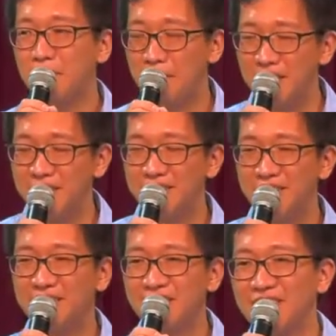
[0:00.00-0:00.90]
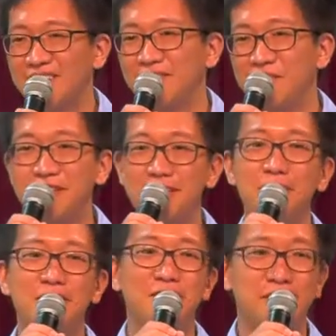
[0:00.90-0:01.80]
But
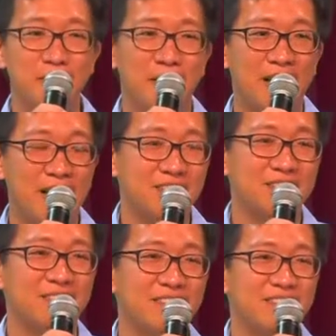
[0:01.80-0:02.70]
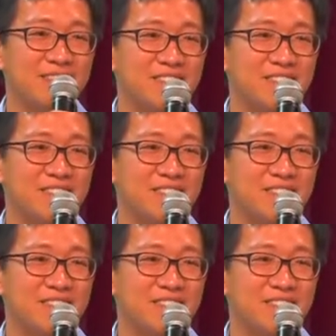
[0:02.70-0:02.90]
worship is not about us, right?